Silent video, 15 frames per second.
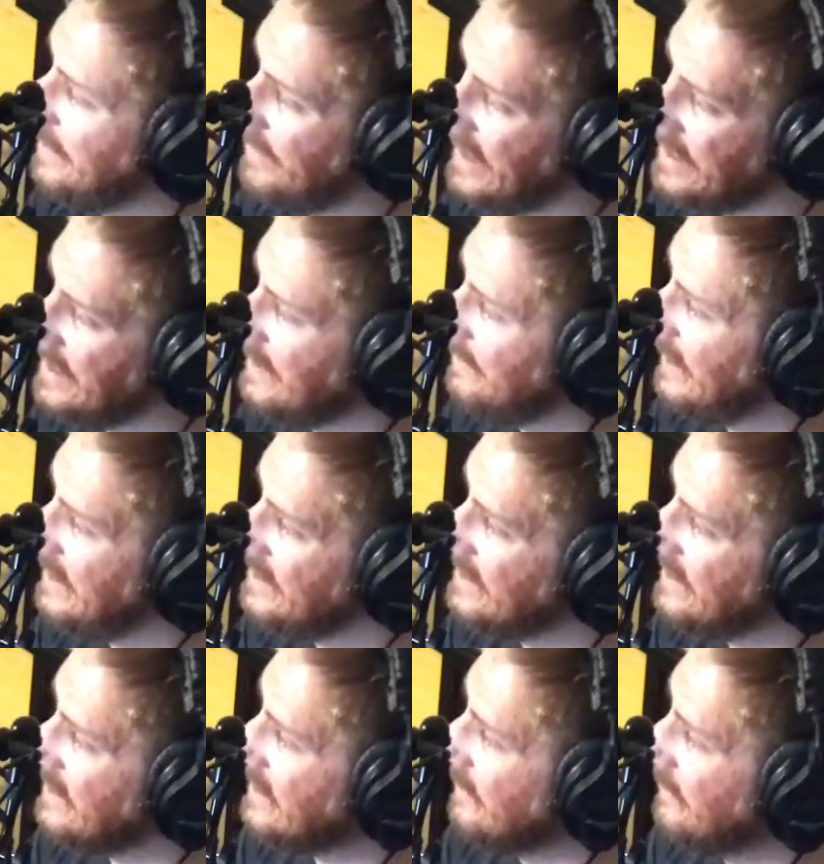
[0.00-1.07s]
be an amazing
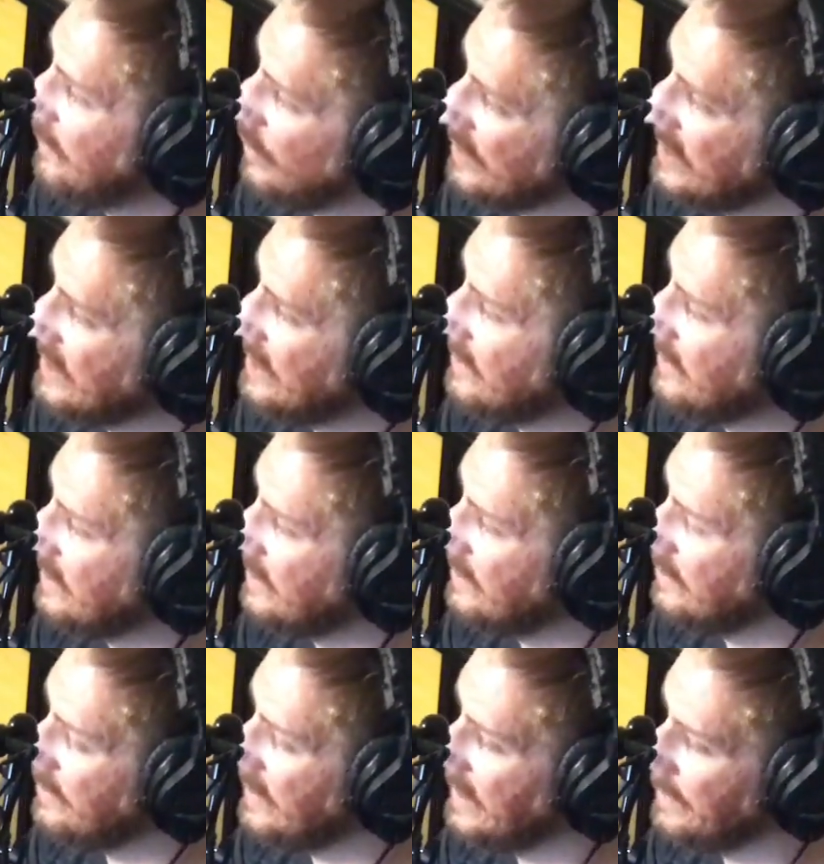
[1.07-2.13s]
bassist and forces her to
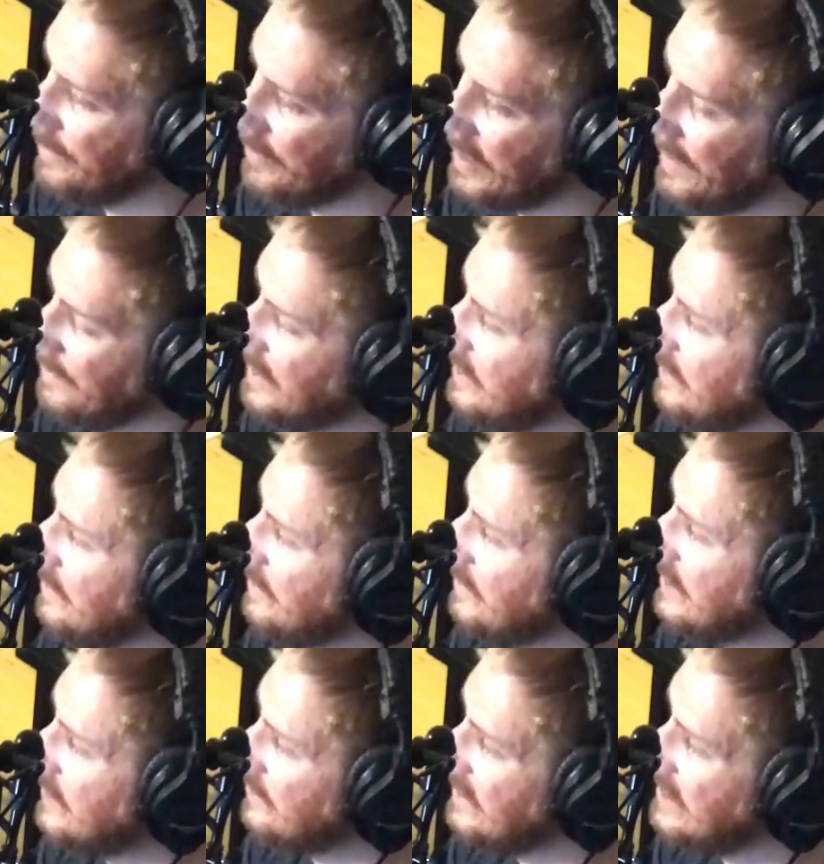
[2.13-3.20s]
do an
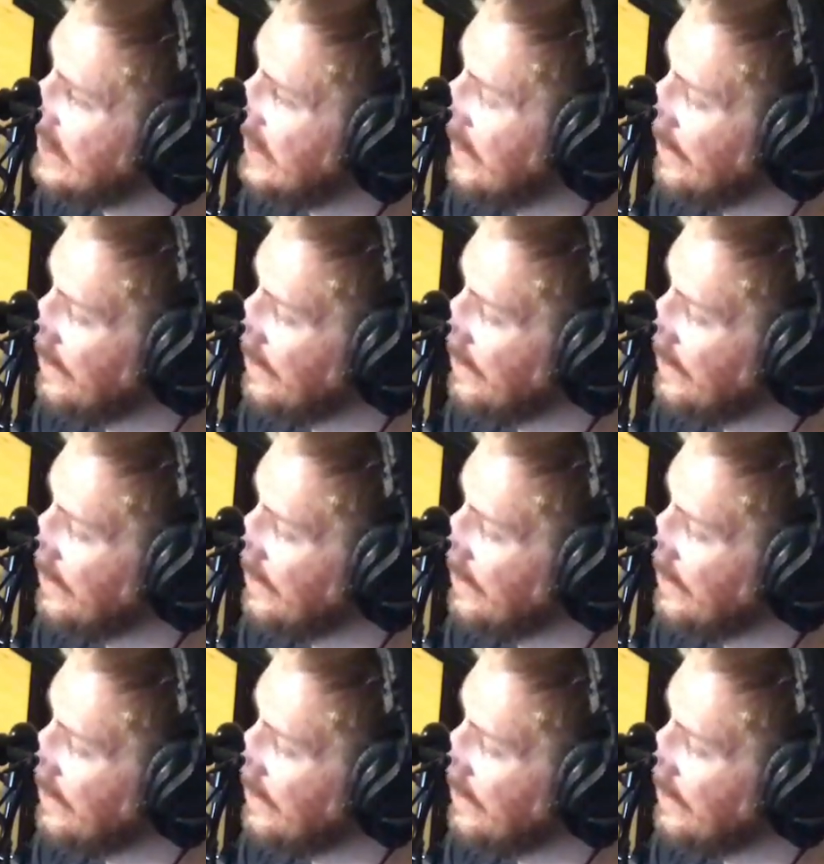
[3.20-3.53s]
impromptu street